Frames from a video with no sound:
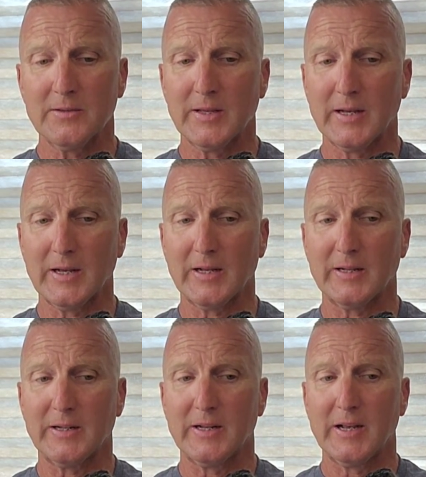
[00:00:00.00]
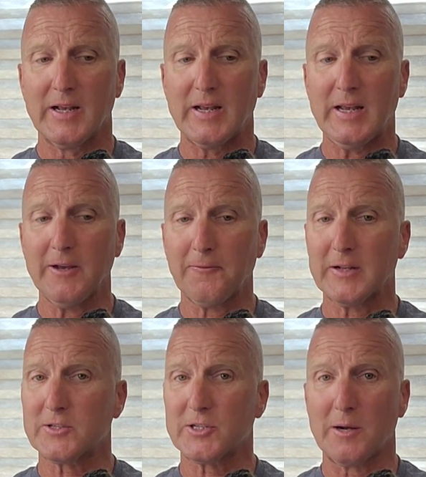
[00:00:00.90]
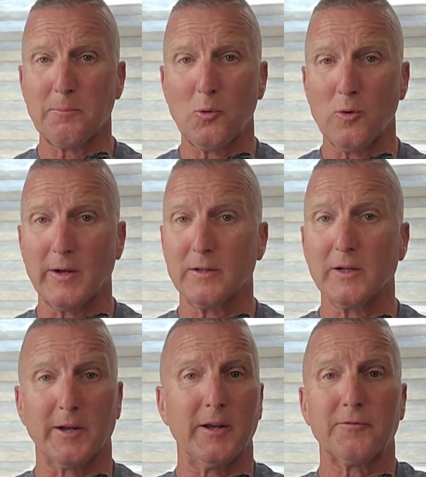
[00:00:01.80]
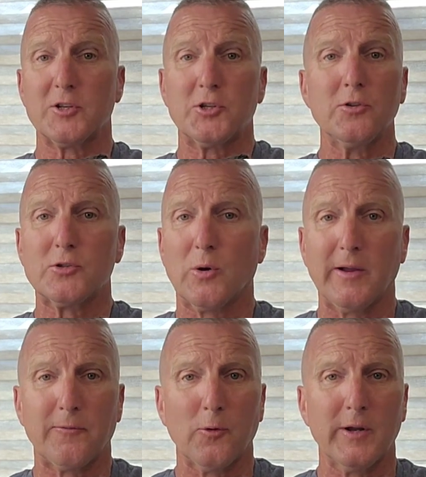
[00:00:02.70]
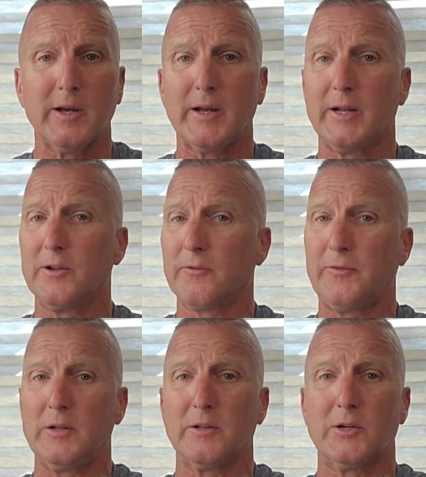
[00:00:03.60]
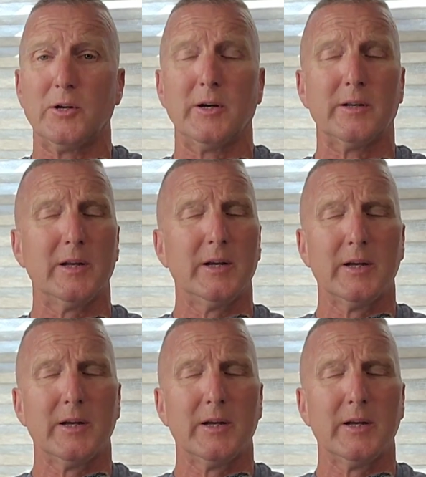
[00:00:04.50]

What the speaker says: then if at some point, look, if the shoe's great for you and you're feeling good,